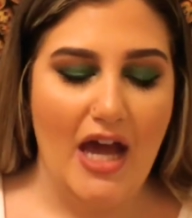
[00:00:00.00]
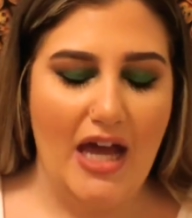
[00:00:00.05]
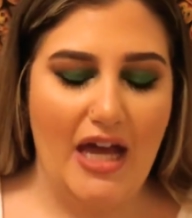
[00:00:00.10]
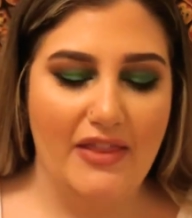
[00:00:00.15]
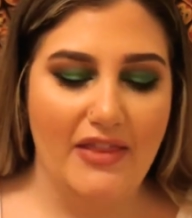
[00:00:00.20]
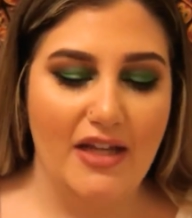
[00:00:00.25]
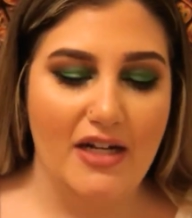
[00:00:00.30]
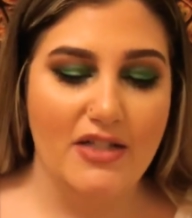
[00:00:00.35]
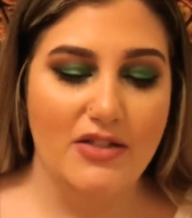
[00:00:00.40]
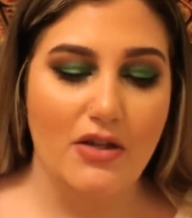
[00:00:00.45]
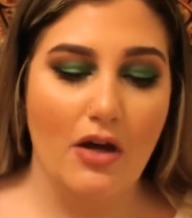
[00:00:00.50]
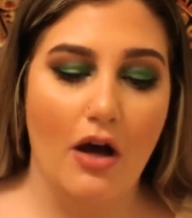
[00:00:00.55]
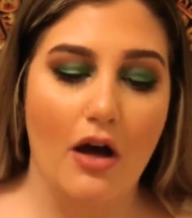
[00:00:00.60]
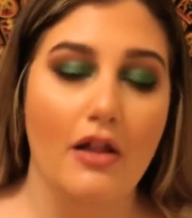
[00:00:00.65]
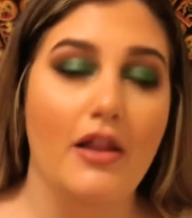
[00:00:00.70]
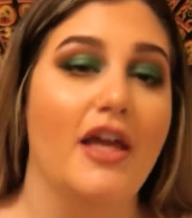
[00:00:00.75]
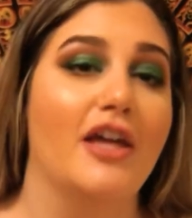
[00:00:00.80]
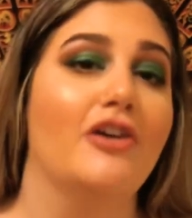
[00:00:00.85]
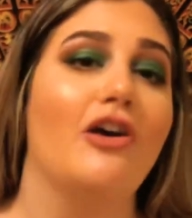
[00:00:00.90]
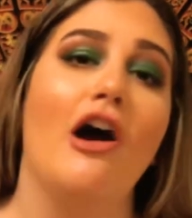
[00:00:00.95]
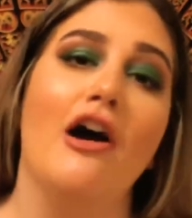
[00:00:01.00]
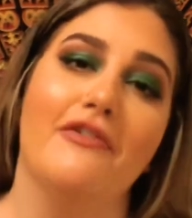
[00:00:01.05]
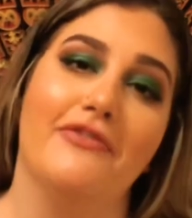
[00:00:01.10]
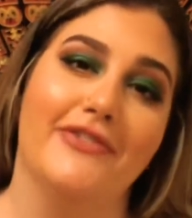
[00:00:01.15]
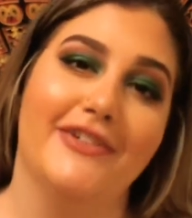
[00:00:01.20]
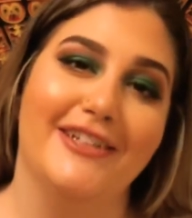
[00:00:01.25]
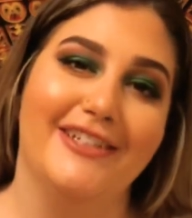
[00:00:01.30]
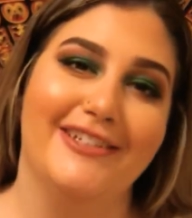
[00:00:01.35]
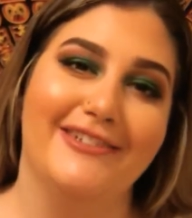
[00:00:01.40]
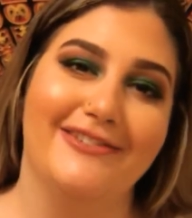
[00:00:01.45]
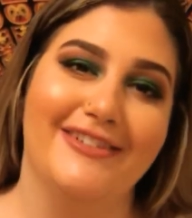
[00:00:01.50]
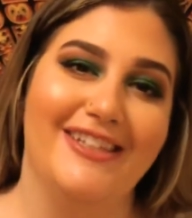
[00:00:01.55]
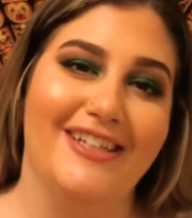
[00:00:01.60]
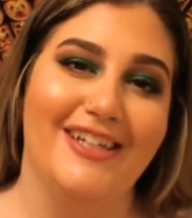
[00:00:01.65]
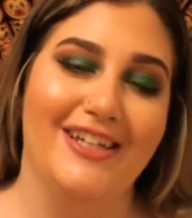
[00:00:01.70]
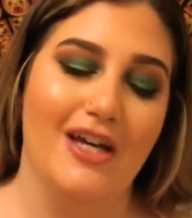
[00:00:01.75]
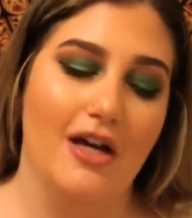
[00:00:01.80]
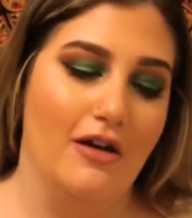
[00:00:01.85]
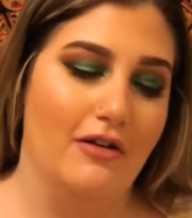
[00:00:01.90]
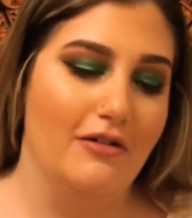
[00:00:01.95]
And that is all I got for you,
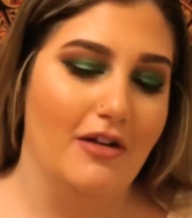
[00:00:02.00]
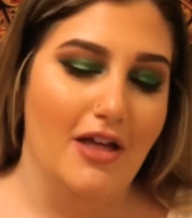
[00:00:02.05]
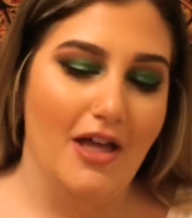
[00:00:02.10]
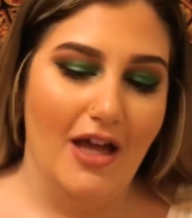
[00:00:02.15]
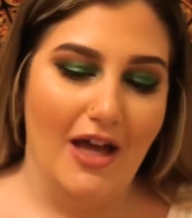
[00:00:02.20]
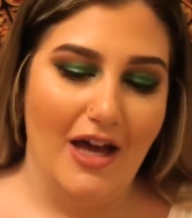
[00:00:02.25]
Leo.